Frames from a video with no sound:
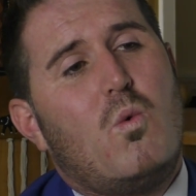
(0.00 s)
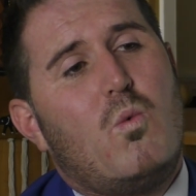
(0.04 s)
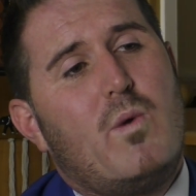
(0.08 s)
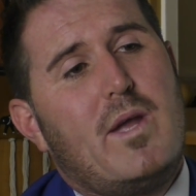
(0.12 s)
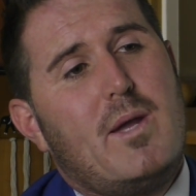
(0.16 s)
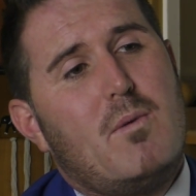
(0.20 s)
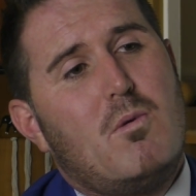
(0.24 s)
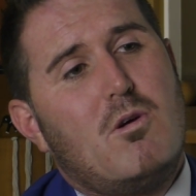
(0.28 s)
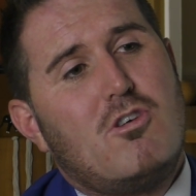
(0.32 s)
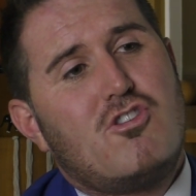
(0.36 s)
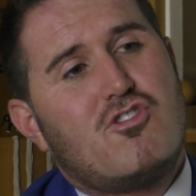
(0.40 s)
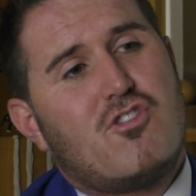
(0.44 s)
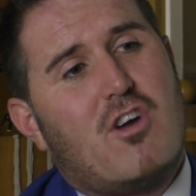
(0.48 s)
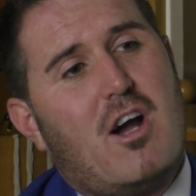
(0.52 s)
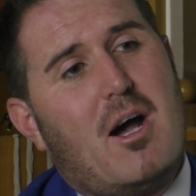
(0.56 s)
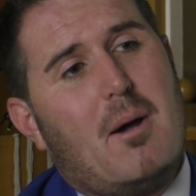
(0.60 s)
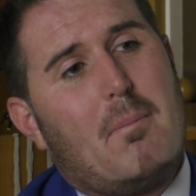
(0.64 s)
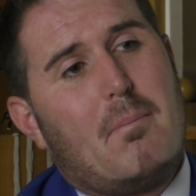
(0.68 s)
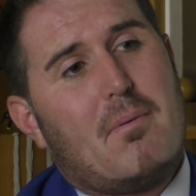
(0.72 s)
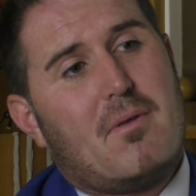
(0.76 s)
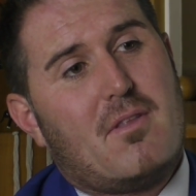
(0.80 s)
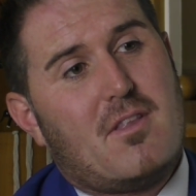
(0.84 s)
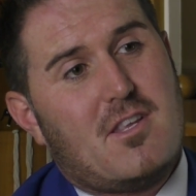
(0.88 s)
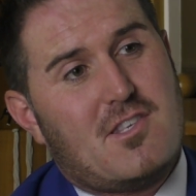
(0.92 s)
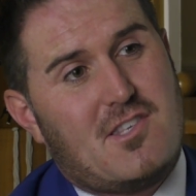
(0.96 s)
We will
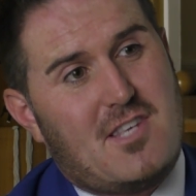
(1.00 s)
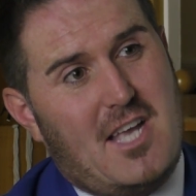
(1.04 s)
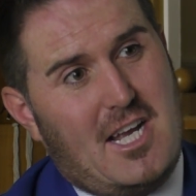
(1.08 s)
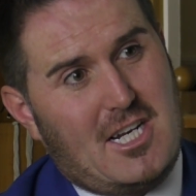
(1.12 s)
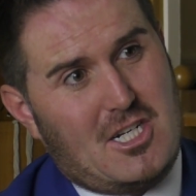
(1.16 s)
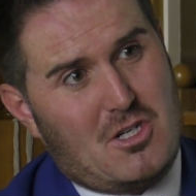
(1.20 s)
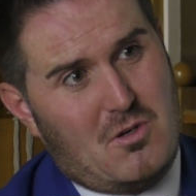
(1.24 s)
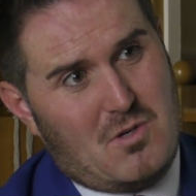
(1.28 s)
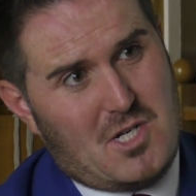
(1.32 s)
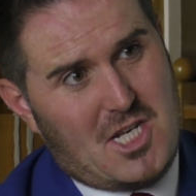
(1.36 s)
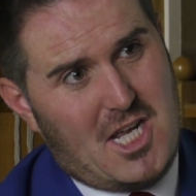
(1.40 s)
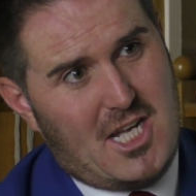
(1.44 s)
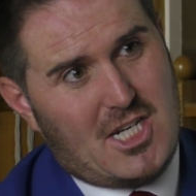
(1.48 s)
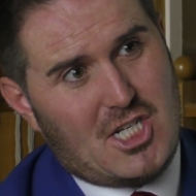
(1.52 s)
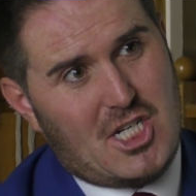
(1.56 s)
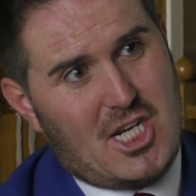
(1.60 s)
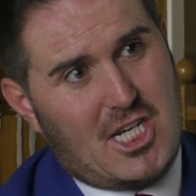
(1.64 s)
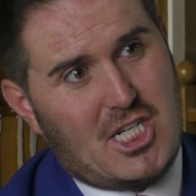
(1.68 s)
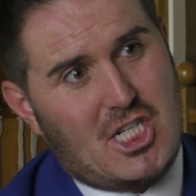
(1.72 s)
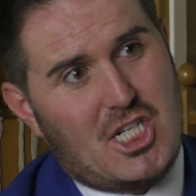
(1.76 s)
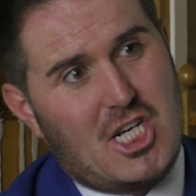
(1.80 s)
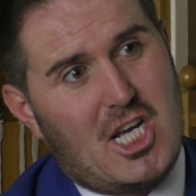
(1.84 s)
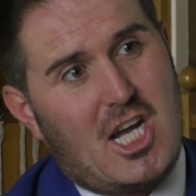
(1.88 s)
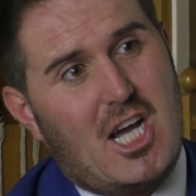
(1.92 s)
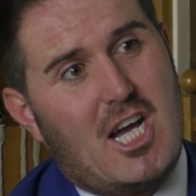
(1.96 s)
drop the sexual
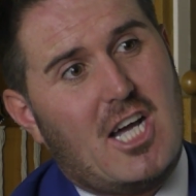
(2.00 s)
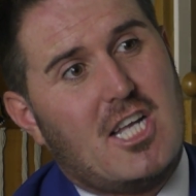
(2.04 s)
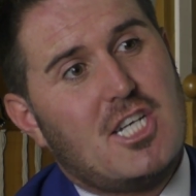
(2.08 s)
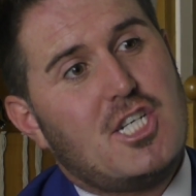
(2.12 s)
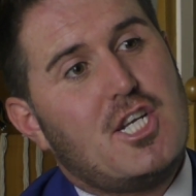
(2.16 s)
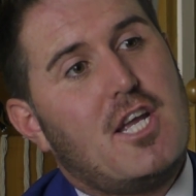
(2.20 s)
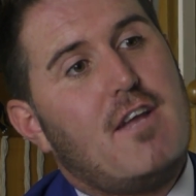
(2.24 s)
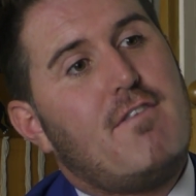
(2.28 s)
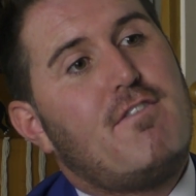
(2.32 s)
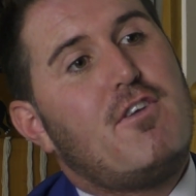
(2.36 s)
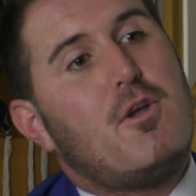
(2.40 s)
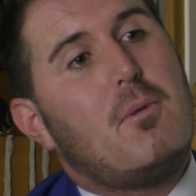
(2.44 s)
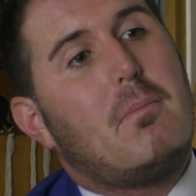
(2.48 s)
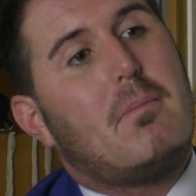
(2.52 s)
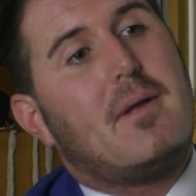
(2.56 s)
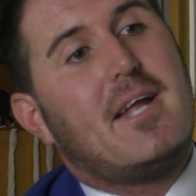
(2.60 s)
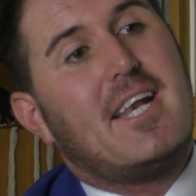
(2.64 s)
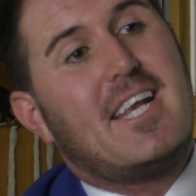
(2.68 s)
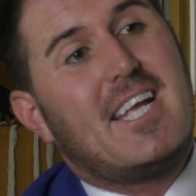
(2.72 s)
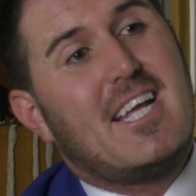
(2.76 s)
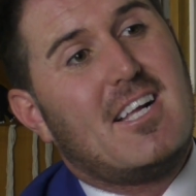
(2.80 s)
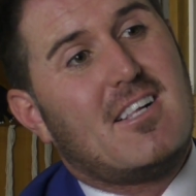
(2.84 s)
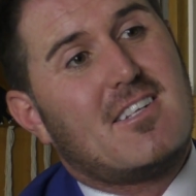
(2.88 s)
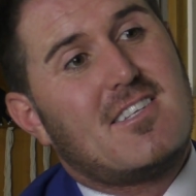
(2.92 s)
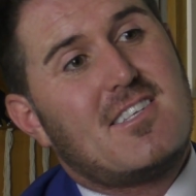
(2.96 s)
touching charge if you
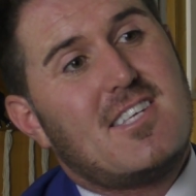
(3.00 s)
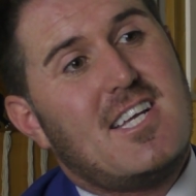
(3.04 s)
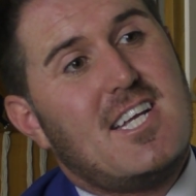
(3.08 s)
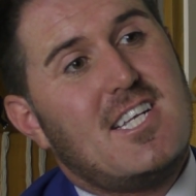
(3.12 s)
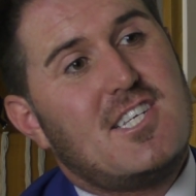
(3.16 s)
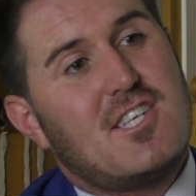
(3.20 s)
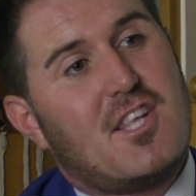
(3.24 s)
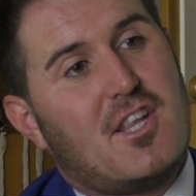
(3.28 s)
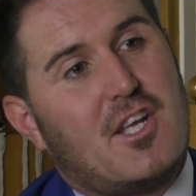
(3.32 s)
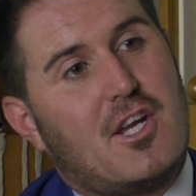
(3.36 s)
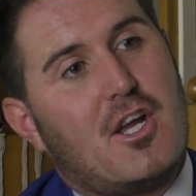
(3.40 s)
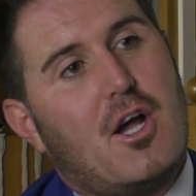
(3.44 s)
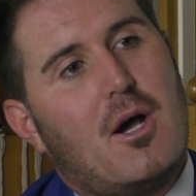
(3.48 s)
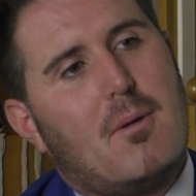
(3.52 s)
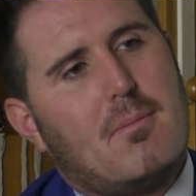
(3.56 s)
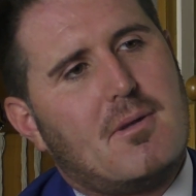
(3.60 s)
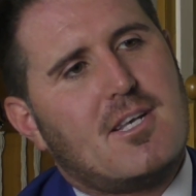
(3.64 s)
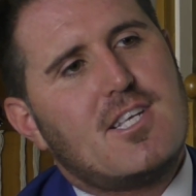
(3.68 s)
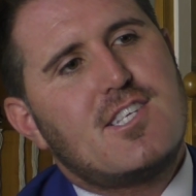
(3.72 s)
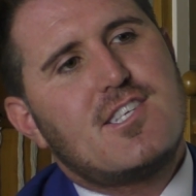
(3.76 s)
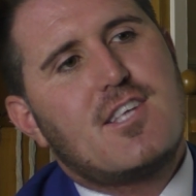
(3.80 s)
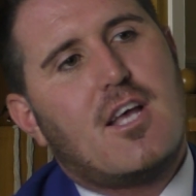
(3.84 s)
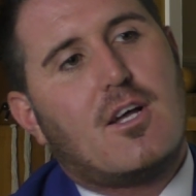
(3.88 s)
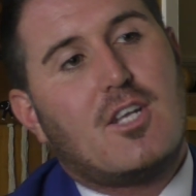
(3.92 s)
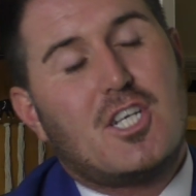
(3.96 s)
plead guilty to the
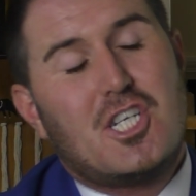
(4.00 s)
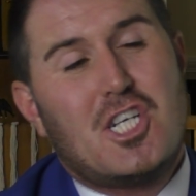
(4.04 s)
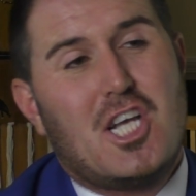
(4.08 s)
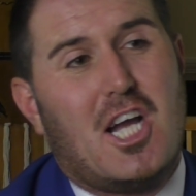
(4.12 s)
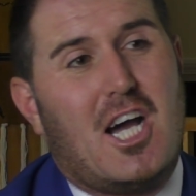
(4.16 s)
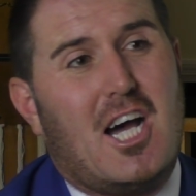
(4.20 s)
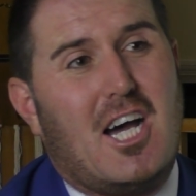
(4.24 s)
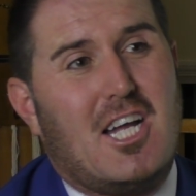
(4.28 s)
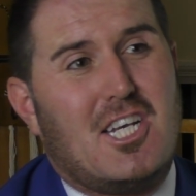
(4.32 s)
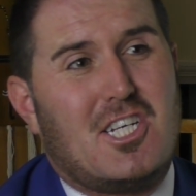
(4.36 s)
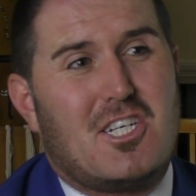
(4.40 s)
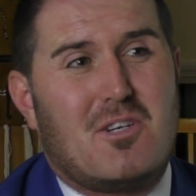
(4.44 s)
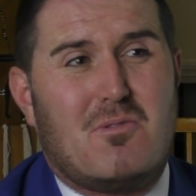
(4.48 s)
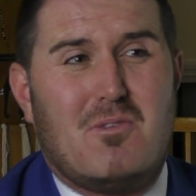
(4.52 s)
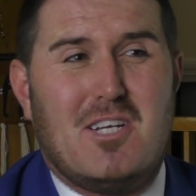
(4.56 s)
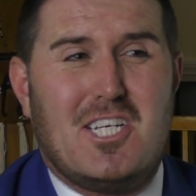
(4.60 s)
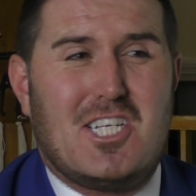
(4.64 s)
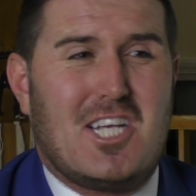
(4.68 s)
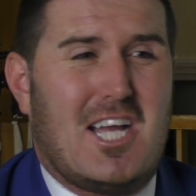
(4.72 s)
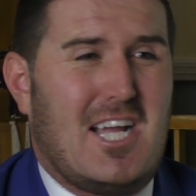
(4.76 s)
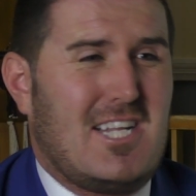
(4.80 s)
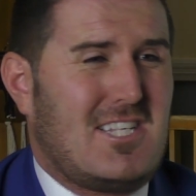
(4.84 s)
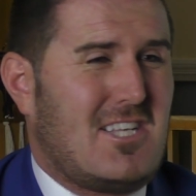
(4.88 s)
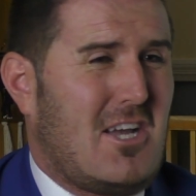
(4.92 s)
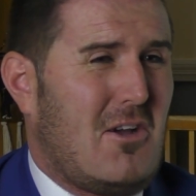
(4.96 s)
common assault charge,
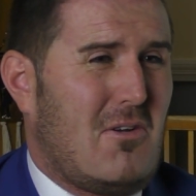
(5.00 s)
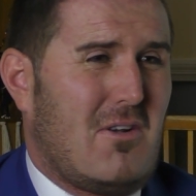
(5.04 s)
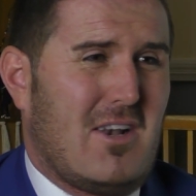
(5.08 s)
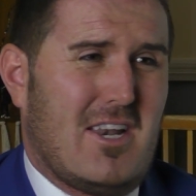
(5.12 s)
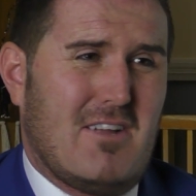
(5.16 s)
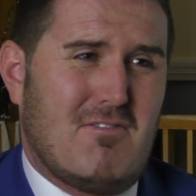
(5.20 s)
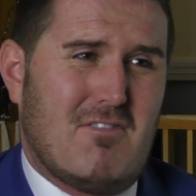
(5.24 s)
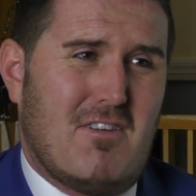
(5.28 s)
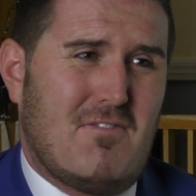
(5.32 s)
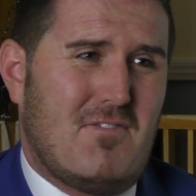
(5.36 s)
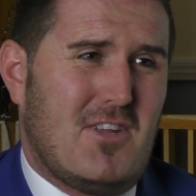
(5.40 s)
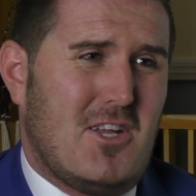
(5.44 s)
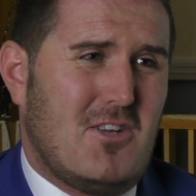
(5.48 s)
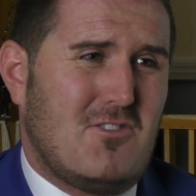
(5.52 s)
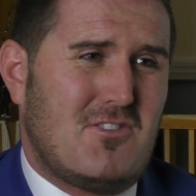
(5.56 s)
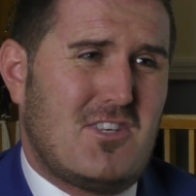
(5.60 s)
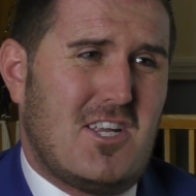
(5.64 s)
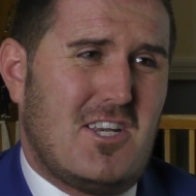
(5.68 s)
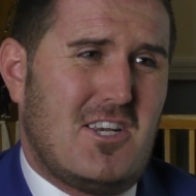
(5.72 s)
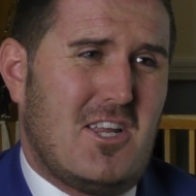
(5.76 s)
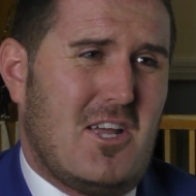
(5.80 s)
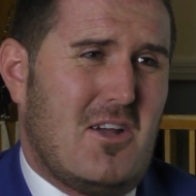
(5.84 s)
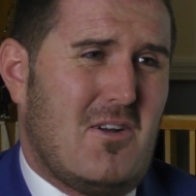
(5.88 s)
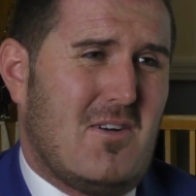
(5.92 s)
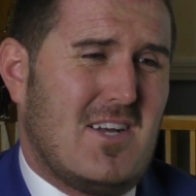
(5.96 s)
which I totally refused
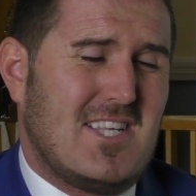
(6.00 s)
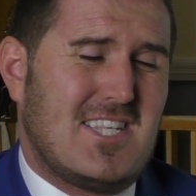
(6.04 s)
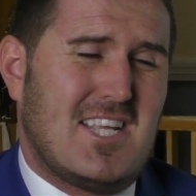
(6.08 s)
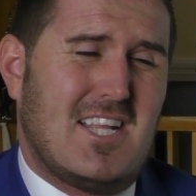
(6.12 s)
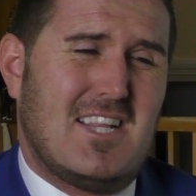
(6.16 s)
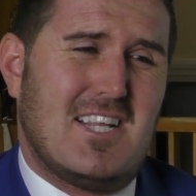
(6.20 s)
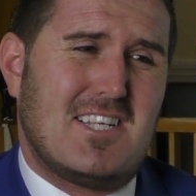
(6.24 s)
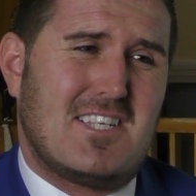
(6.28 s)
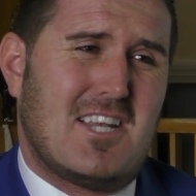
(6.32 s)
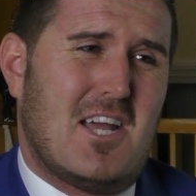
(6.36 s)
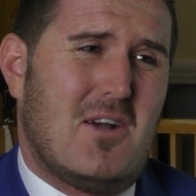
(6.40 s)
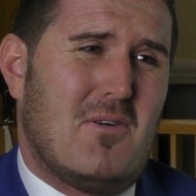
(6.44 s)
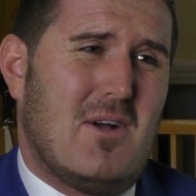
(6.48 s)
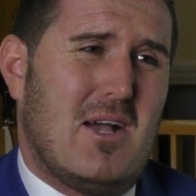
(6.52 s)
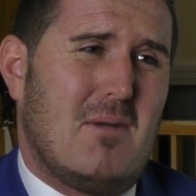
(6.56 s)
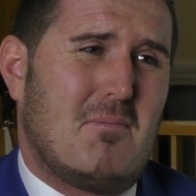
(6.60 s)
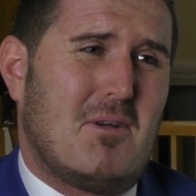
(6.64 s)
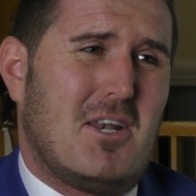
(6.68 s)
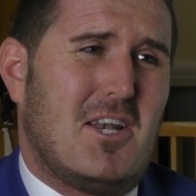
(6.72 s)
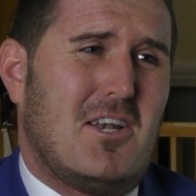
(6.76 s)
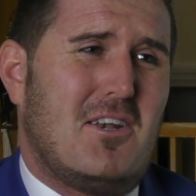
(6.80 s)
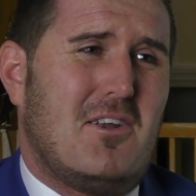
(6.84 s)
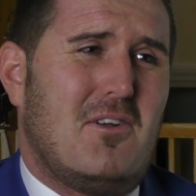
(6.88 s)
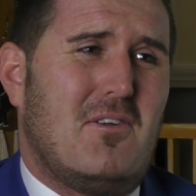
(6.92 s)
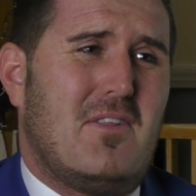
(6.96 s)
to do. I said, there's no way I'm
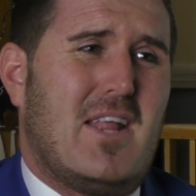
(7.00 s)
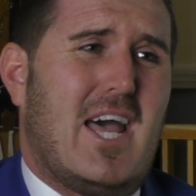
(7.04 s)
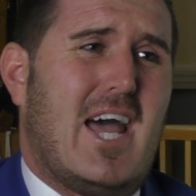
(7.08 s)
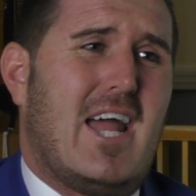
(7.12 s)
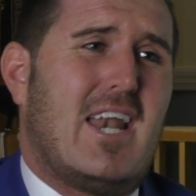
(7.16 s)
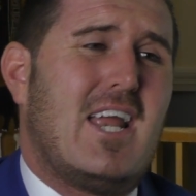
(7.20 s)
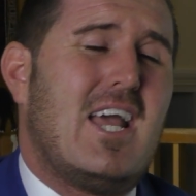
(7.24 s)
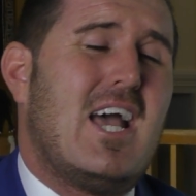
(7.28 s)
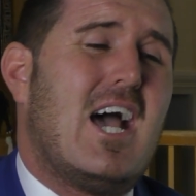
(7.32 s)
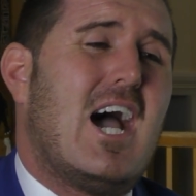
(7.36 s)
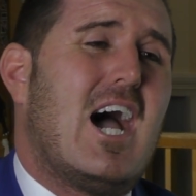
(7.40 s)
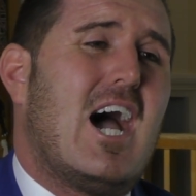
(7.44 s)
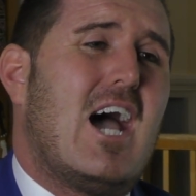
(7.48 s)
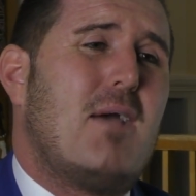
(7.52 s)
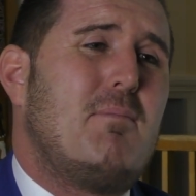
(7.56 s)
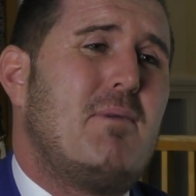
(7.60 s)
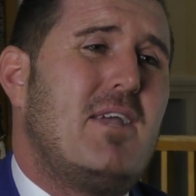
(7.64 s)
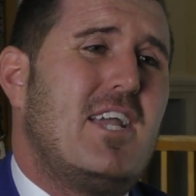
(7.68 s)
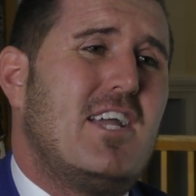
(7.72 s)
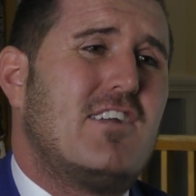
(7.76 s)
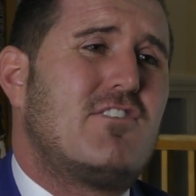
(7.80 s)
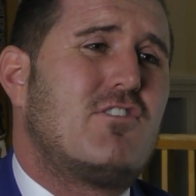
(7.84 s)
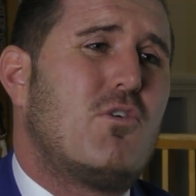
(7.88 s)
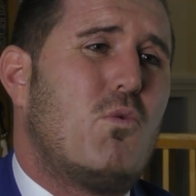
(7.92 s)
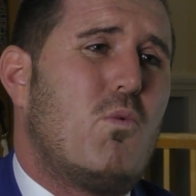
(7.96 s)
going to do that. I'm
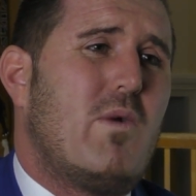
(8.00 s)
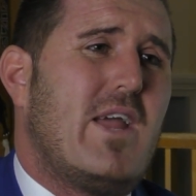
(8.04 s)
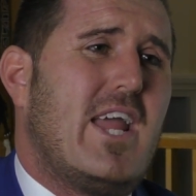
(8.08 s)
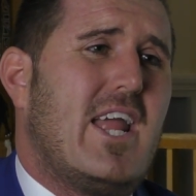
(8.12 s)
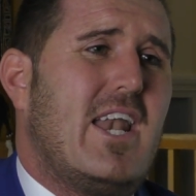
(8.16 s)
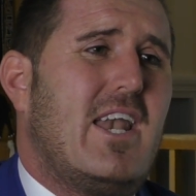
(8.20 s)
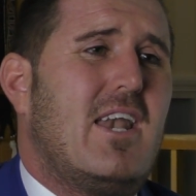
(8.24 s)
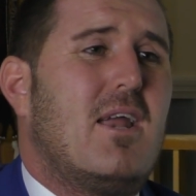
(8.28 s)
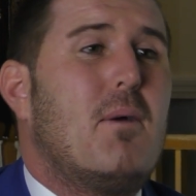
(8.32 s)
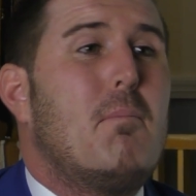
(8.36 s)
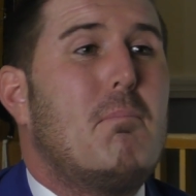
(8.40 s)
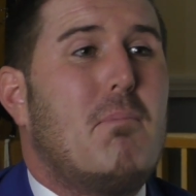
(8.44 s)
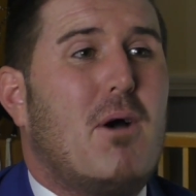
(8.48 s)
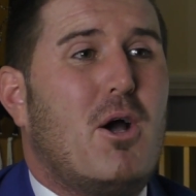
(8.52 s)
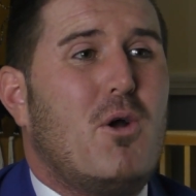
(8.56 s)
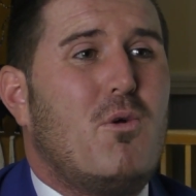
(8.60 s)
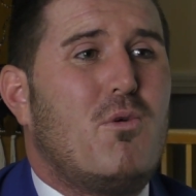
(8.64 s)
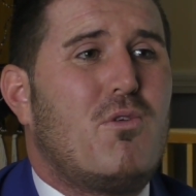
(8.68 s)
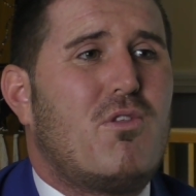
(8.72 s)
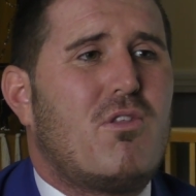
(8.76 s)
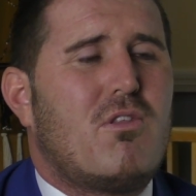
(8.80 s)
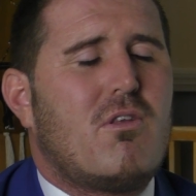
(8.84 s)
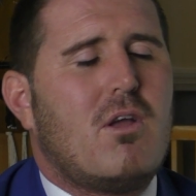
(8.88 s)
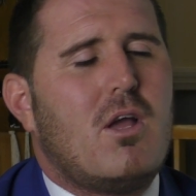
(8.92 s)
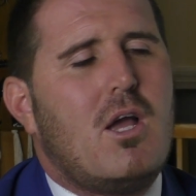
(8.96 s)
here to win
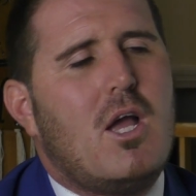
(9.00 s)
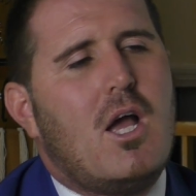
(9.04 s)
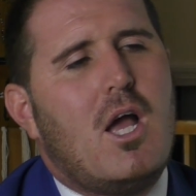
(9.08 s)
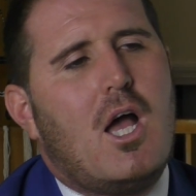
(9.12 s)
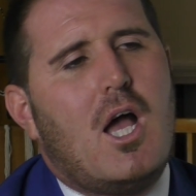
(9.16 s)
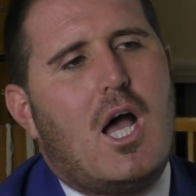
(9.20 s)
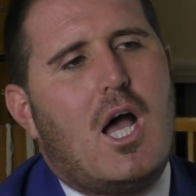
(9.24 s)
both.